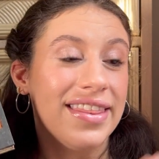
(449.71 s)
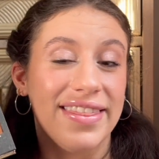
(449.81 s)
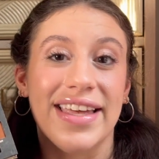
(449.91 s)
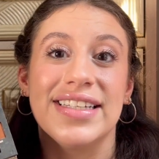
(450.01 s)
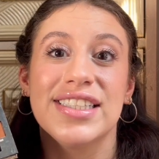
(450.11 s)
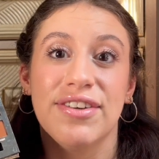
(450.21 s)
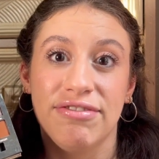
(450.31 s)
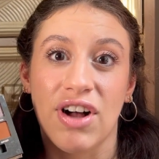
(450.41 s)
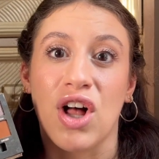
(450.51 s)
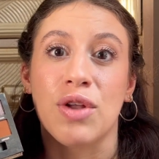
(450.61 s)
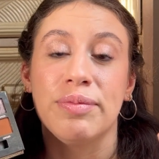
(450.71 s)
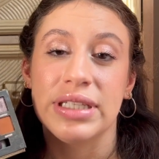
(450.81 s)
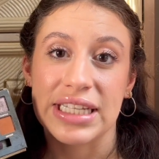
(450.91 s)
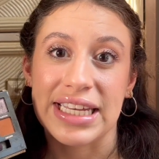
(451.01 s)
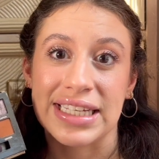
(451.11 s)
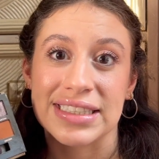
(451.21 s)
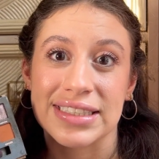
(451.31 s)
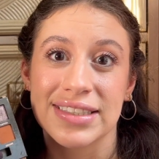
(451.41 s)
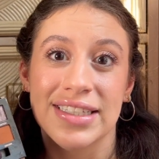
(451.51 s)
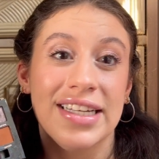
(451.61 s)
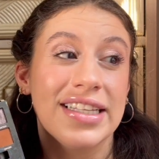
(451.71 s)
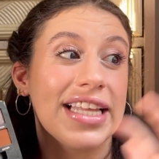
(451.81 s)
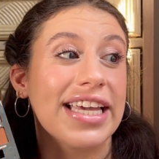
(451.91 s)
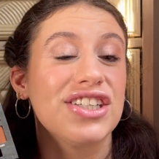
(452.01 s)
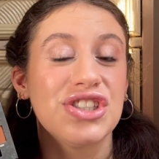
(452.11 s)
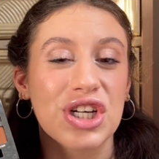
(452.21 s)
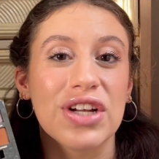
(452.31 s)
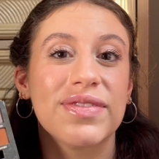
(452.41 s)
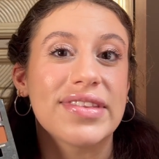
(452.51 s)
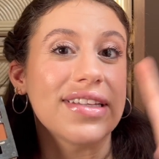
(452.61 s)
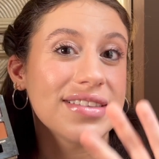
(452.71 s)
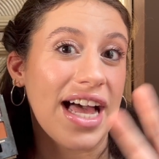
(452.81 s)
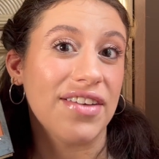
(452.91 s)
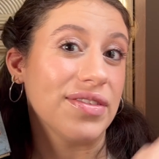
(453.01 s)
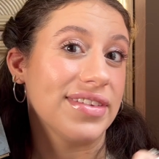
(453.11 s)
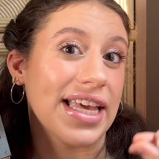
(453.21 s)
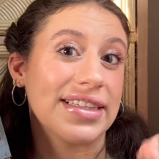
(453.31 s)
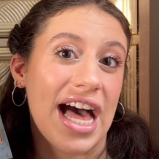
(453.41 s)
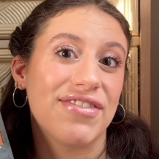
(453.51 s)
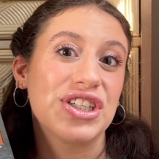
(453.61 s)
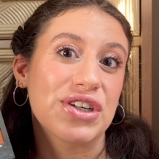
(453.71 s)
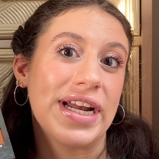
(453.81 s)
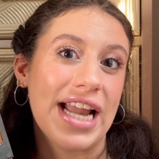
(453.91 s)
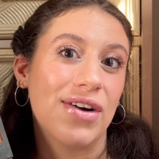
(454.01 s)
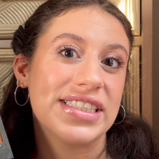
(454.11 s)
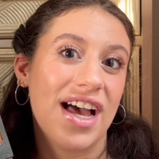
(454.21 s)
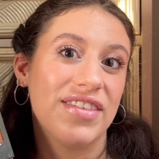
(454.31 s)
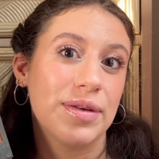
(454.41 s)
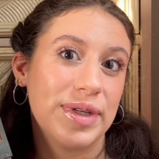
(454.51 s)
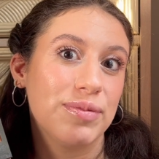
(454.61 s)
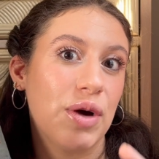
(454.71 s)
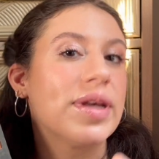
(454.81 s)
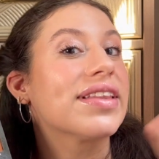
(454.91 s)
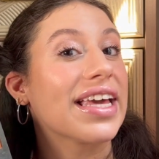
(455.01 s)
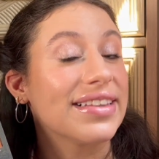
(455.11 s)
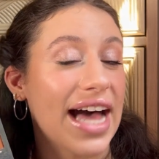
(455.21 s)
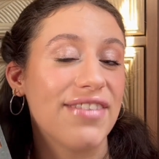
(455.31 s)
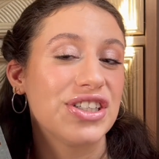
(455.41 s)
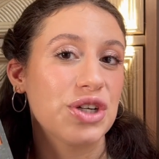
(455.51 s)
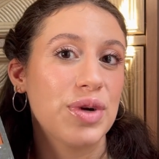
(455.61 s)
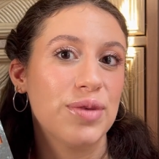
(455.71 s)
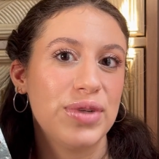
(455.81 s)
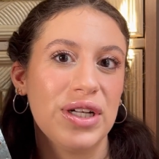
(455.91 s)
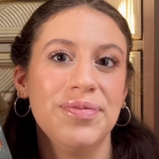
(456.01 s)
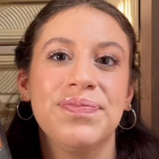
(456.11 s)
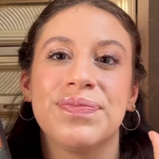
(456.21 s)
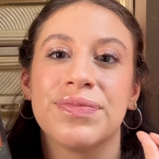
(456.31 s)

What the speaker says: This fall, please, like sure, the lavender right now is having a big moment, like lavender purple.